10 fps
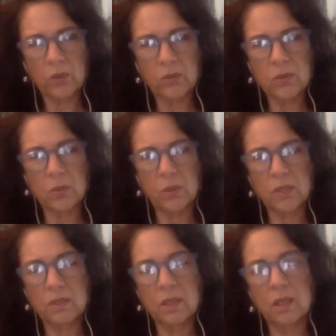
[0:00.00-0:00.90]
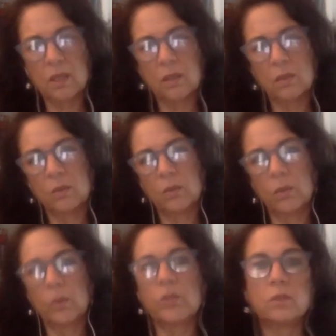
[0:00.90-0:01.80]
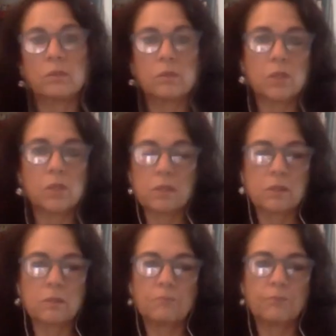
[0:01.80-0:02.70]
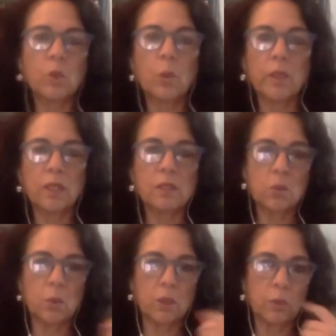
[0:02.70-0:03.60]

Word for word: So it's not, we weren't just going into it